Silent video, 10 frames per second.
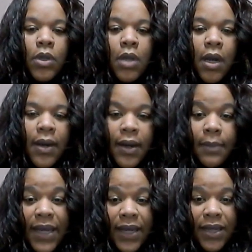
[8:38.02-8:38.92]
Alright, I'm
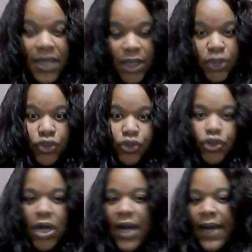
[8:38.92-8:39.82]
back. It's
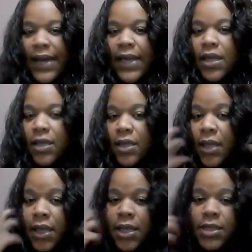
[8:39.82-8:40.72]
dry,
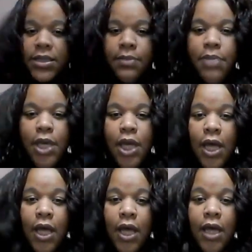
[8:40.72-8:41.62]
and it's
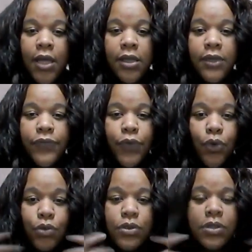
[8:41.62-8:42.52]
bigger, of
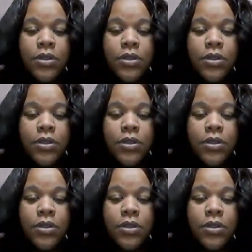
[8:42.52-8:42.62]
course.